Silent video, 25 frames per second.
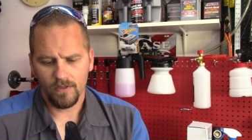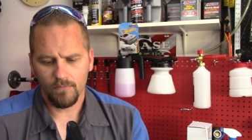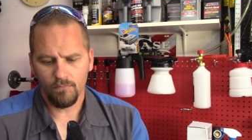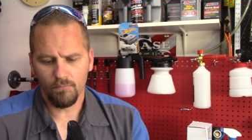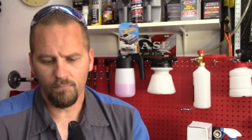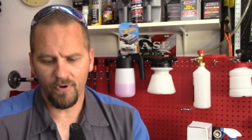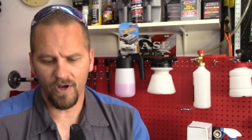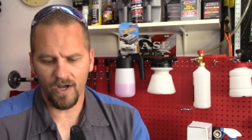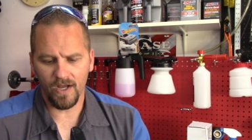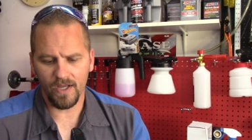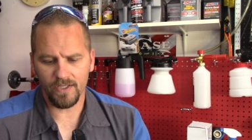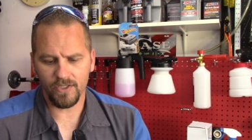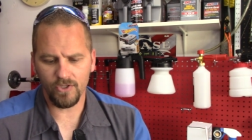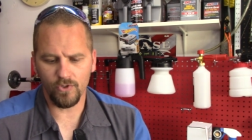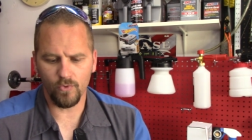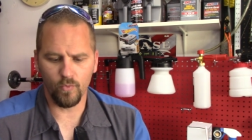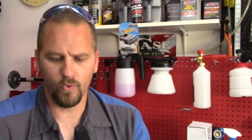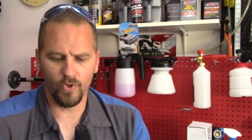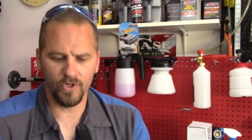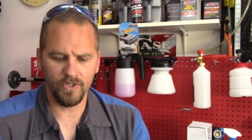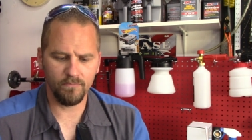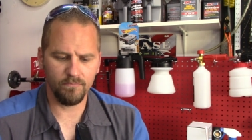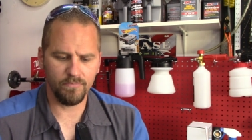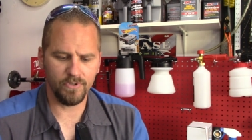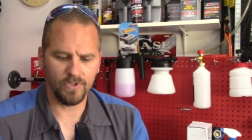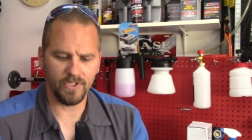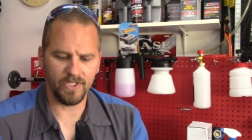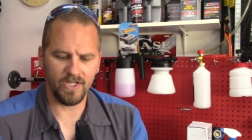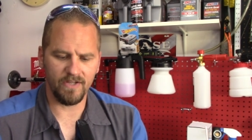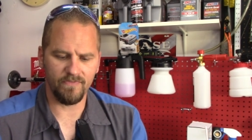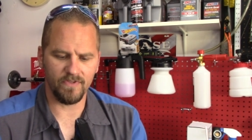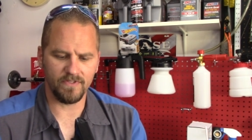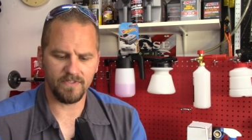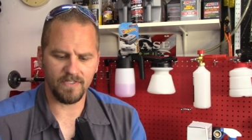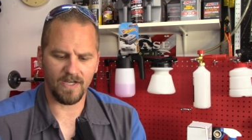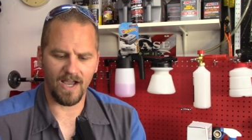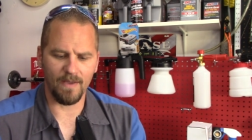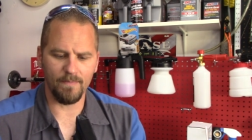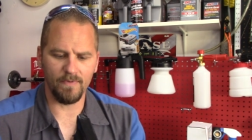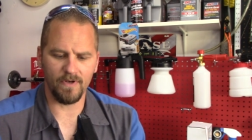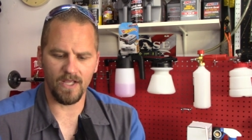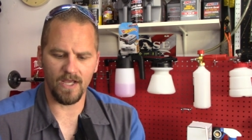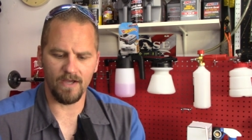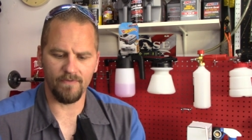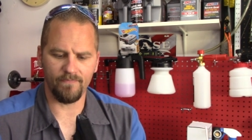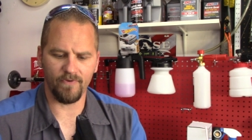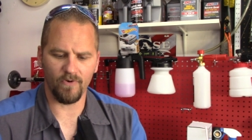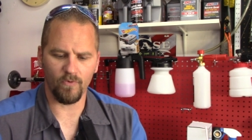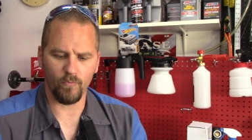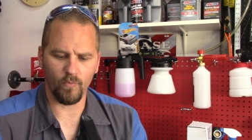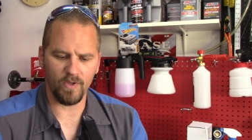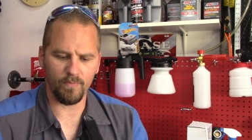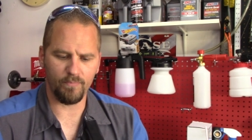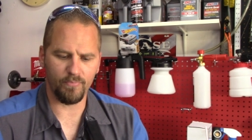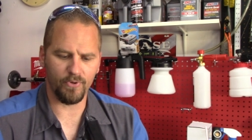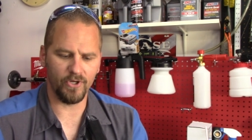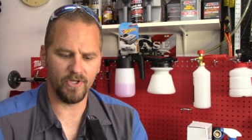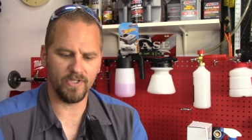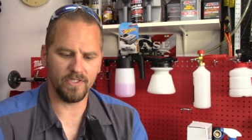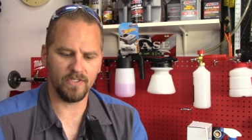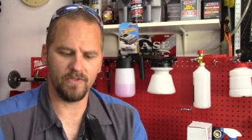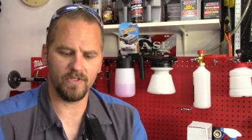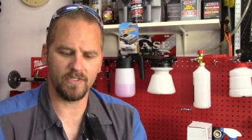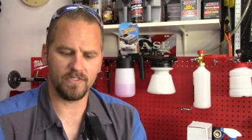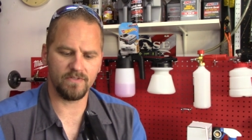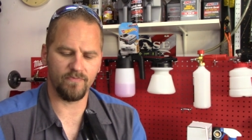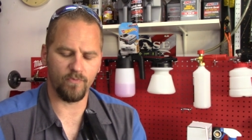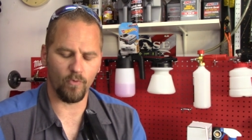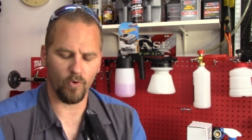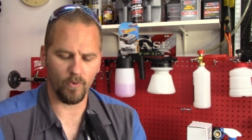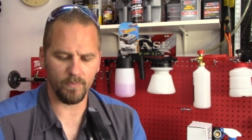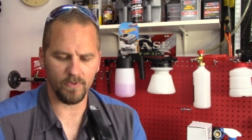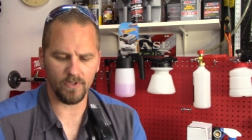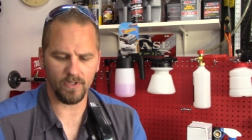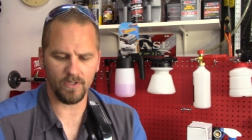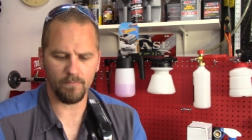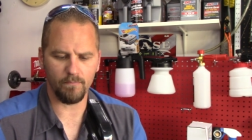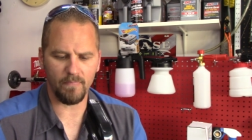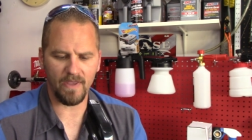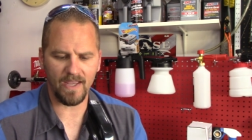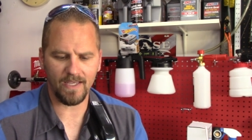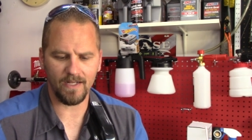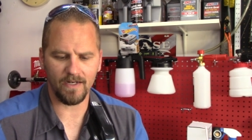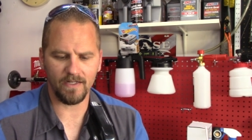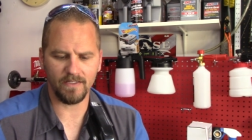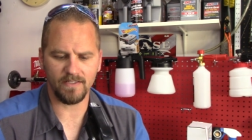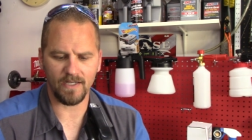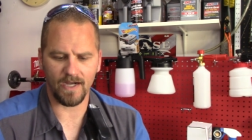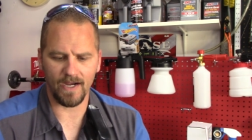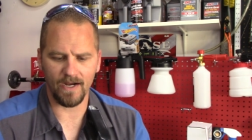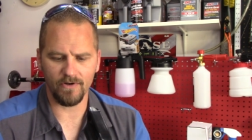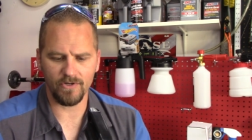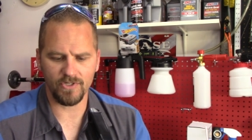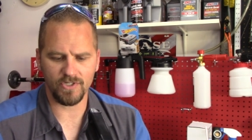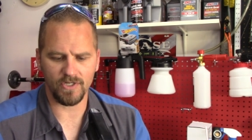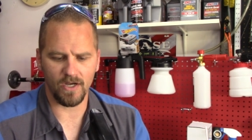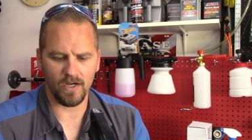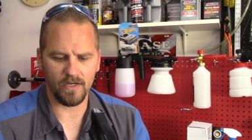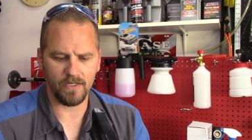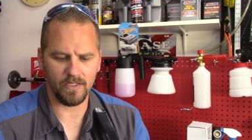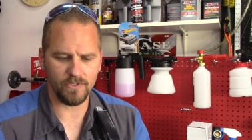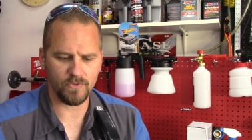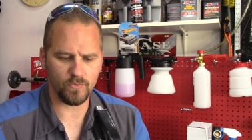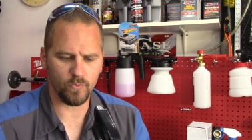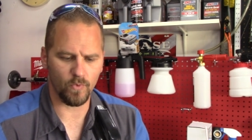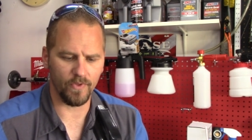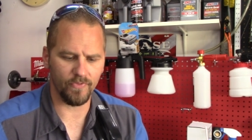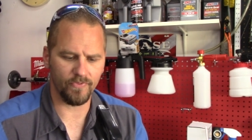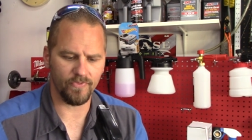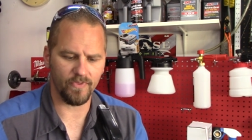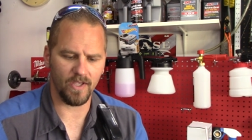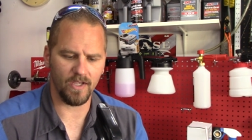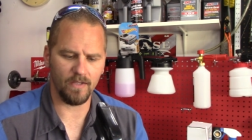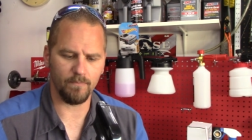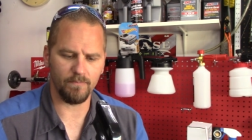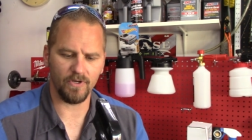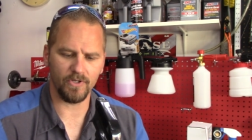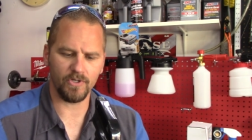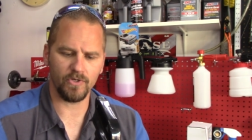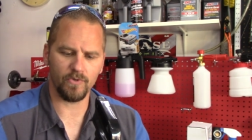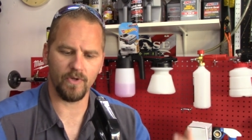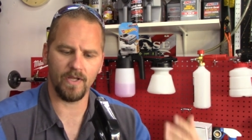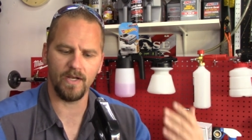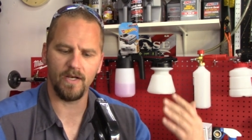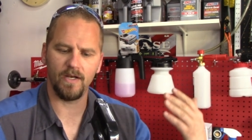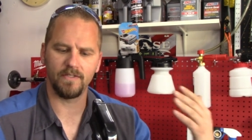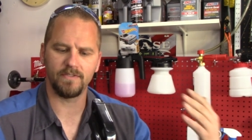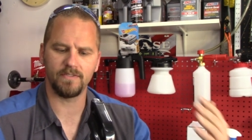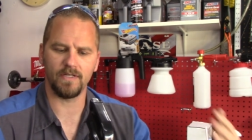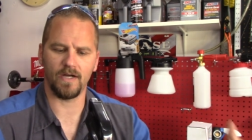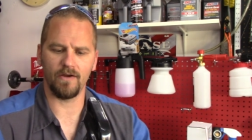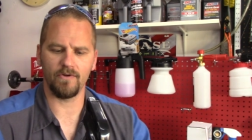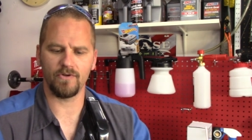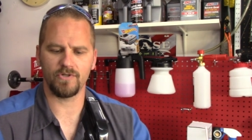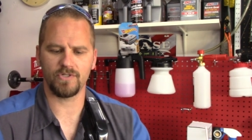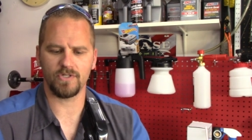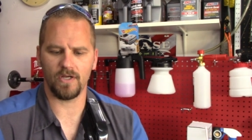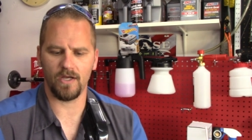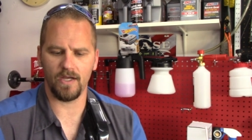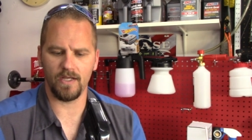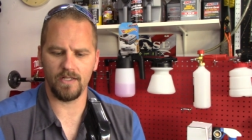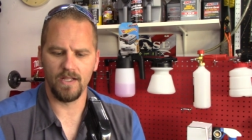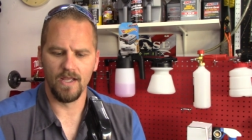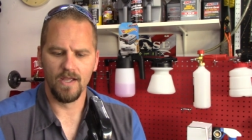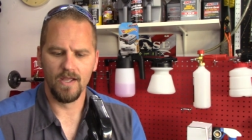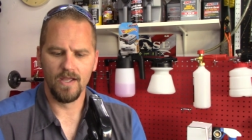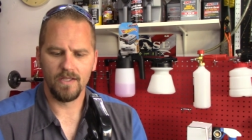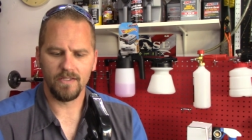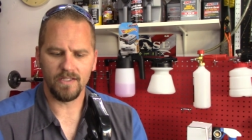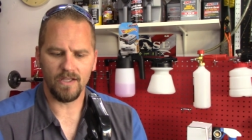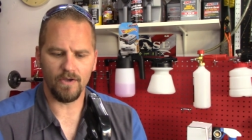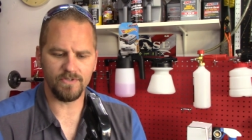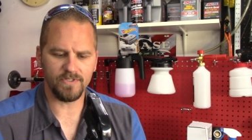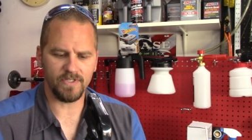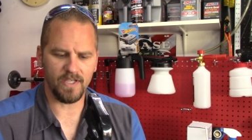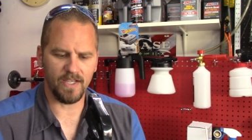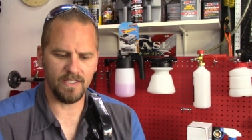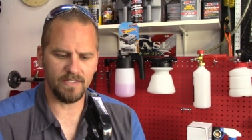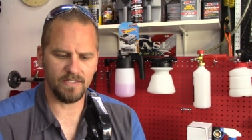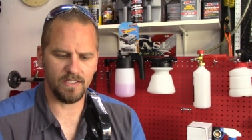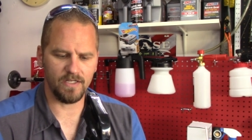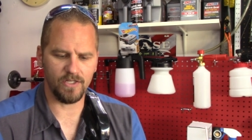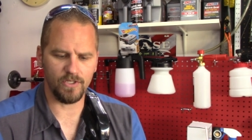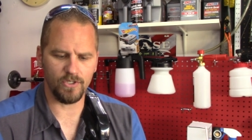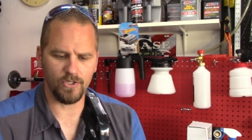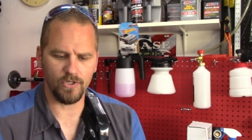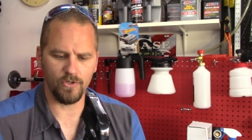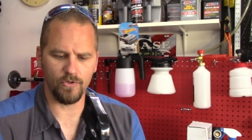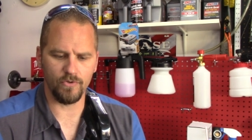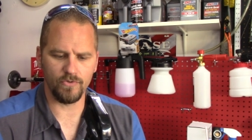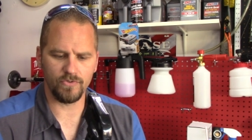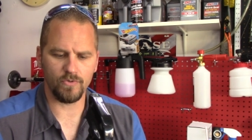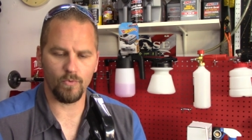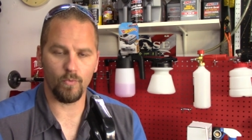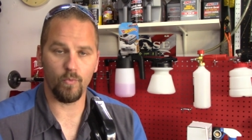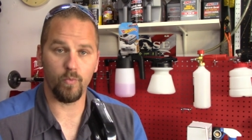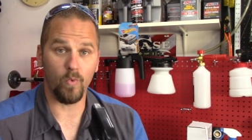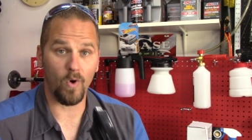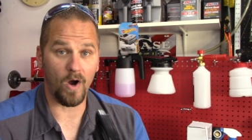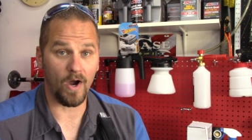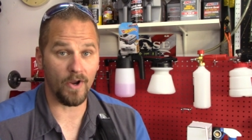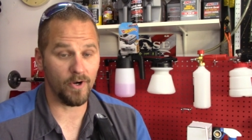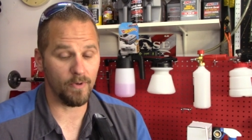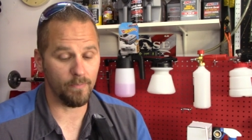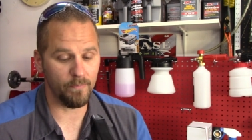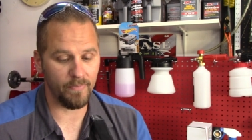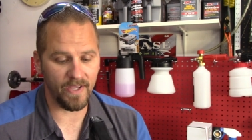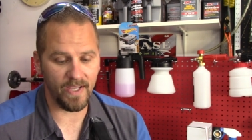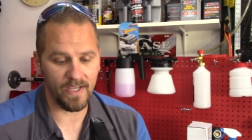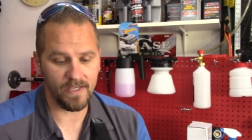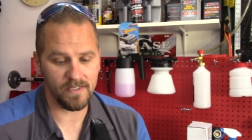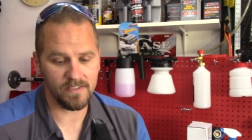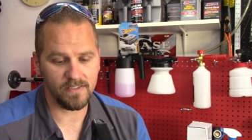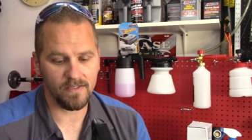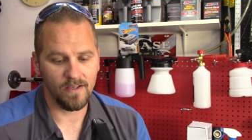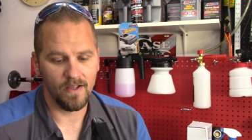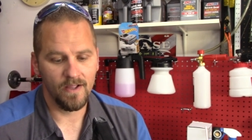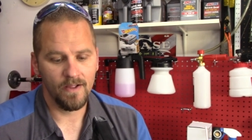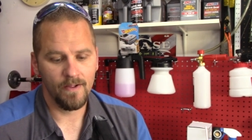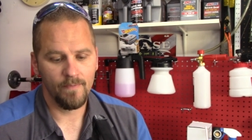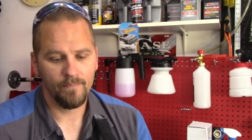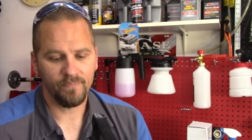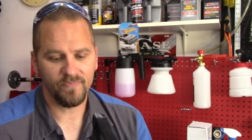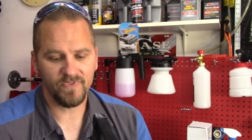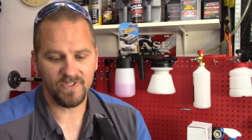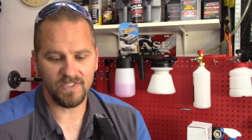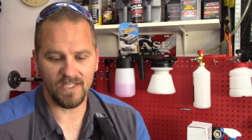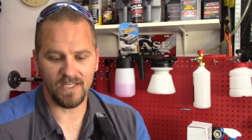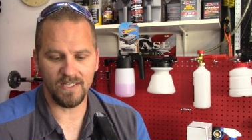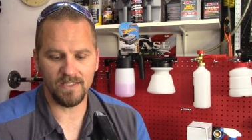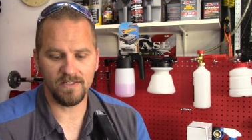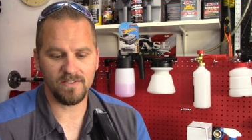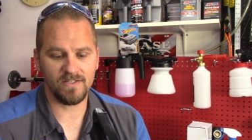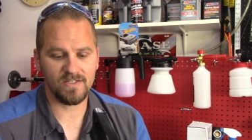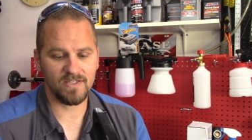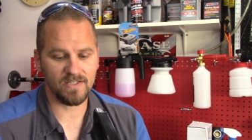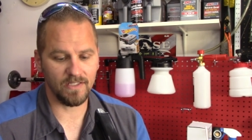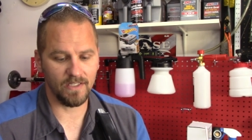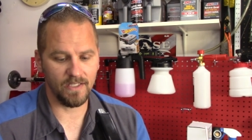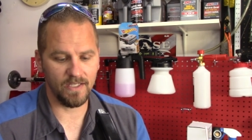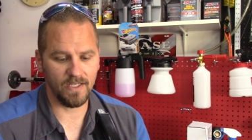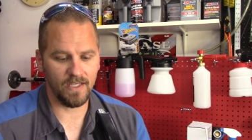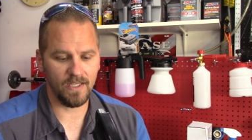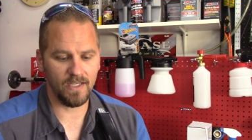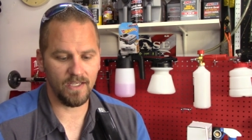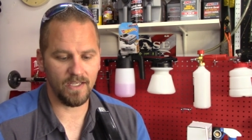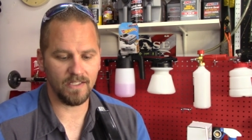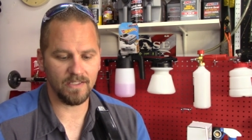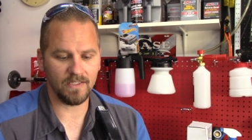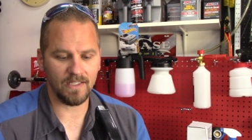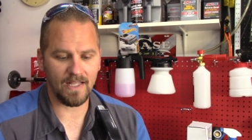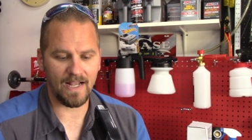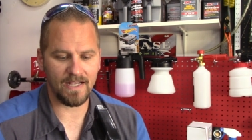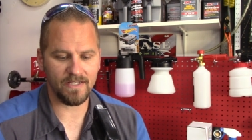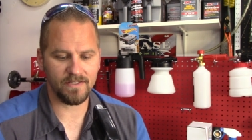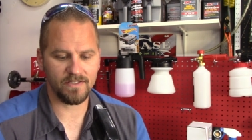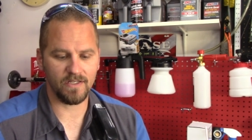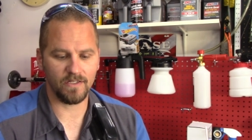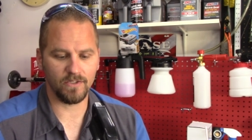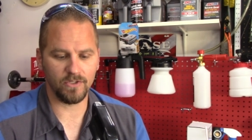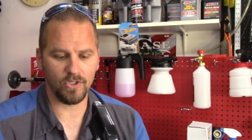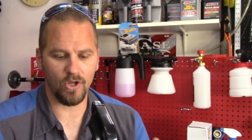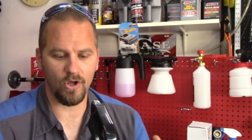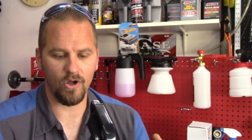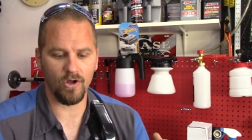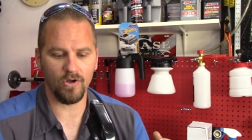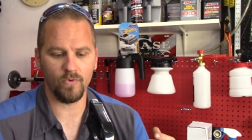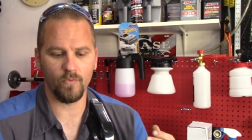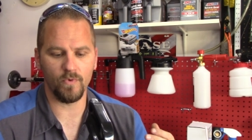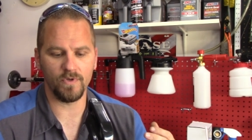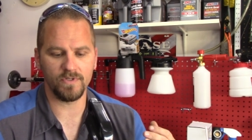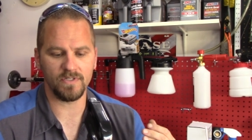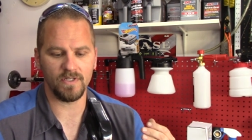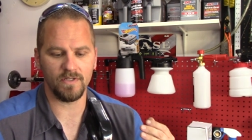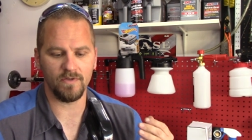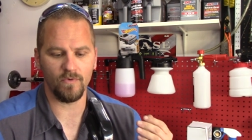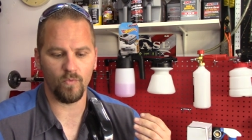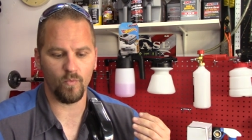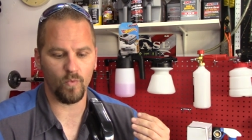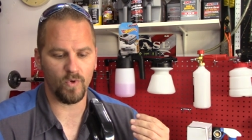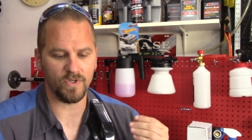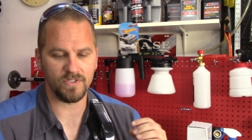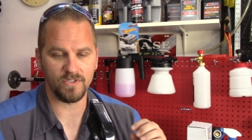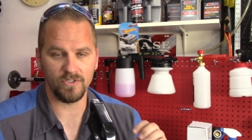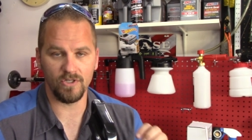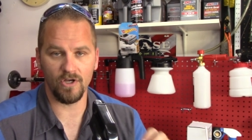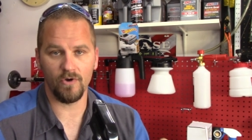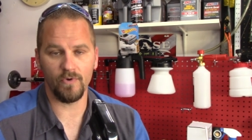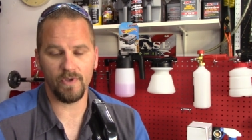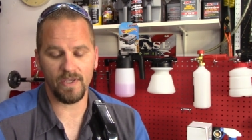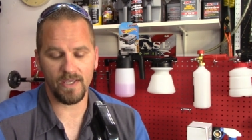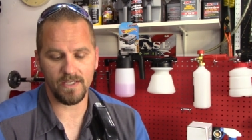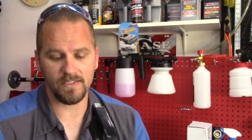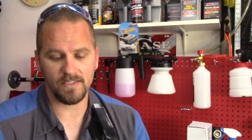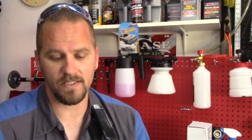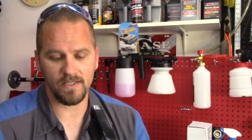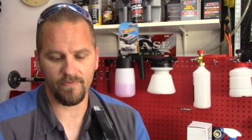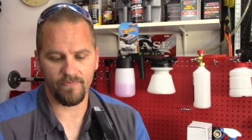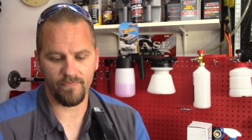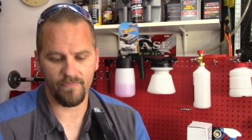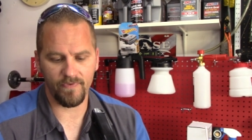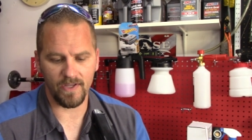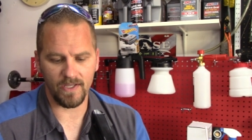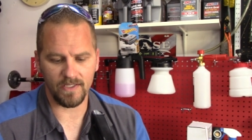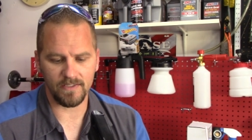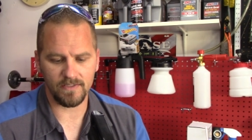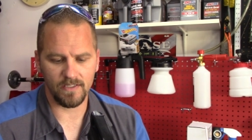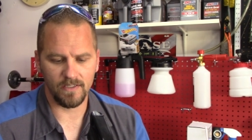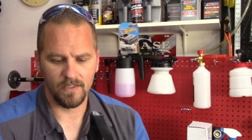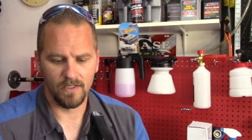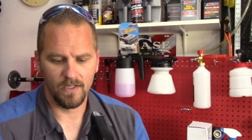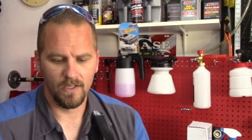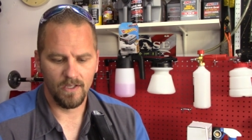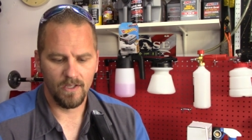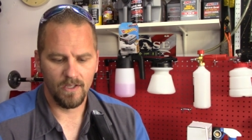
but you wouldn't believe the time and effort we put into this formula. Making a tire shiny is one thing, but creating a tire shine that was easy to use, water-based, didn't sling and lasted long was was no easy feat.